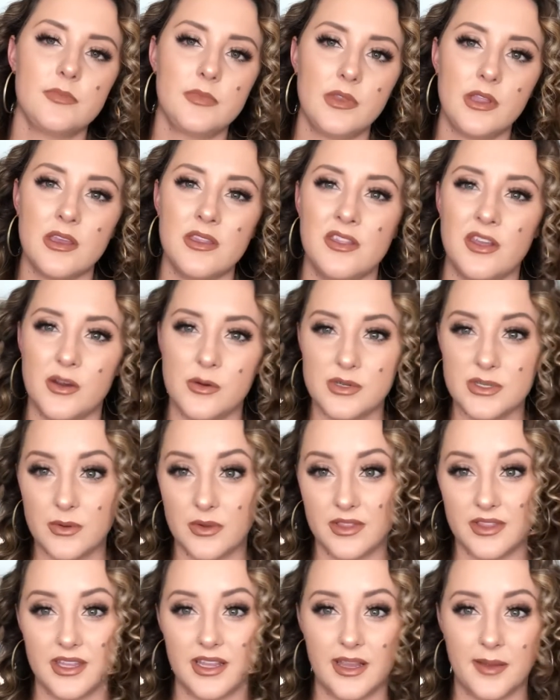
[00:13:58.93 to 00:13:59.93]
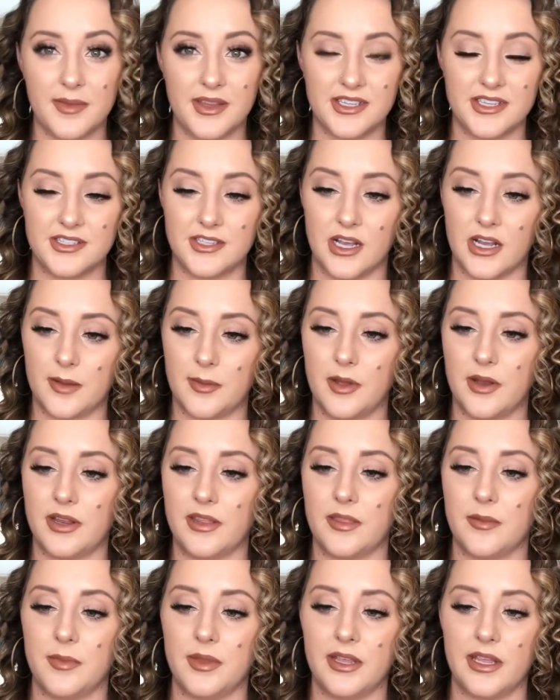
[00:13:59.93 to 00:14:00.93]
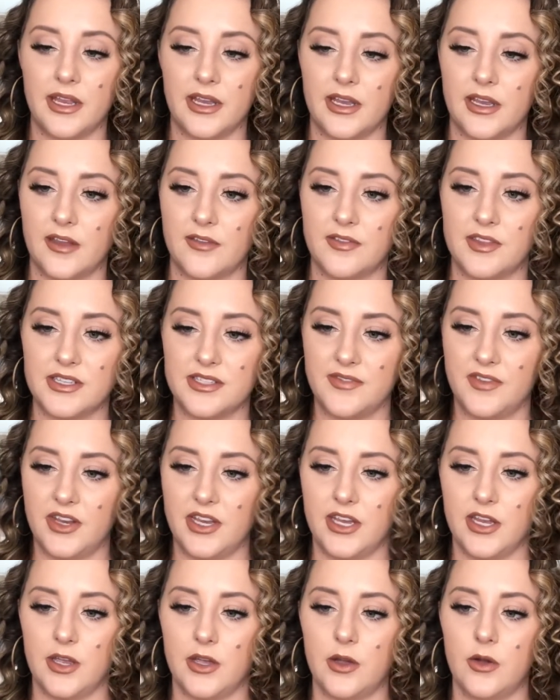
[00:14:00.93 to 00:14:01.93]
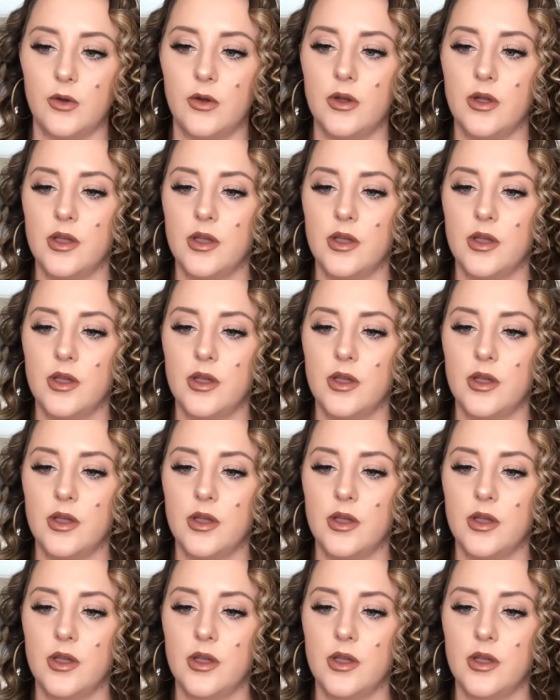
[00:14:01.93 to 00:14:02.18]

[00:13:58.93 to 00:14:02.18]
There was one thing I meant to talk about in the beginning of this video